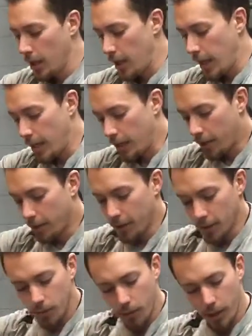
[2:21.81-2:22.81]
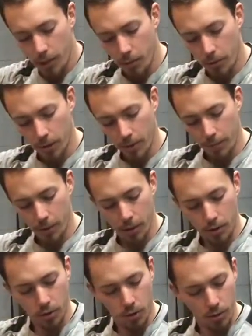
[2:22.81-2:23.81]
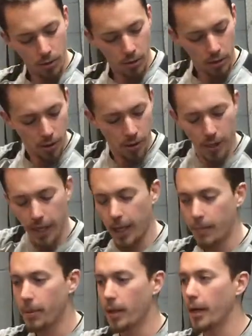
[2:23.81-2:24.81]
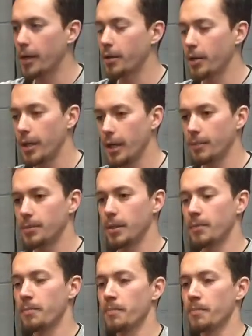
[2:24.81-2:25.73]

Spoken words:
And on this one, we're going to put our shoulder or hand behind our hips.